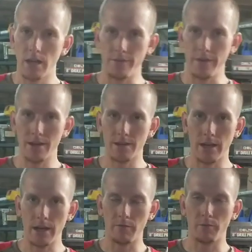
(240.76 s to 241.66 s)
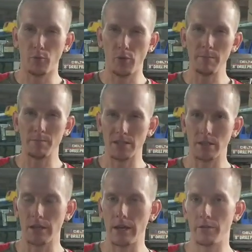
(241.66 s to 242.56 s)
and that kind of preps
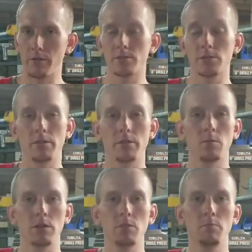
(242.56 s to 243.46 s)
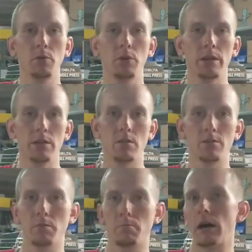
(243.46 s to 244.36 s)
the leather so that when you put it
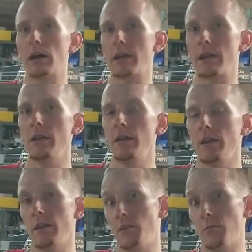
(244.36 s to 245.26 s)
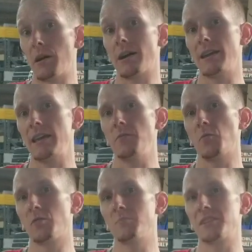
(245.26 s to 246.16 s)
on your body heat
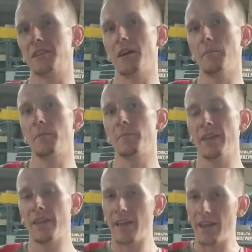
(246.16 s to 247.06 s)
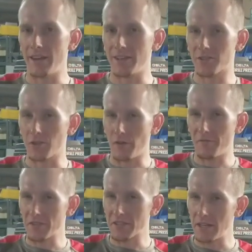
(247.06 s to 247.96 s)
warms it up and it
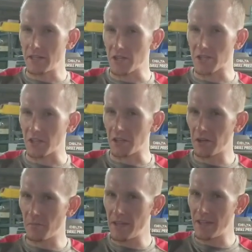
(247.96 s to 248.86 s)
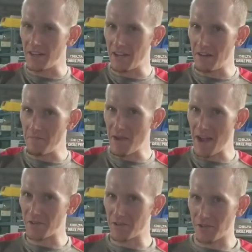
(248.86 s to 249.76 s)
softens it just a little bit, and it
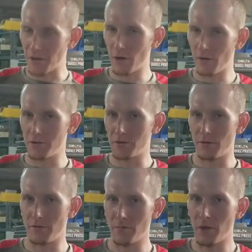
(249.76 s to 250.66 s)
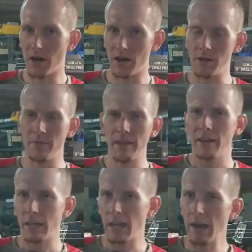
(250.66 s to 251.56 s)
matches the curvature of your body.
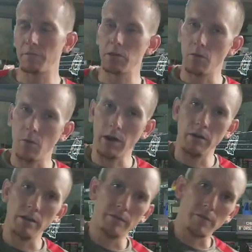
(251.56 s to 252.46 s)
And after you wear it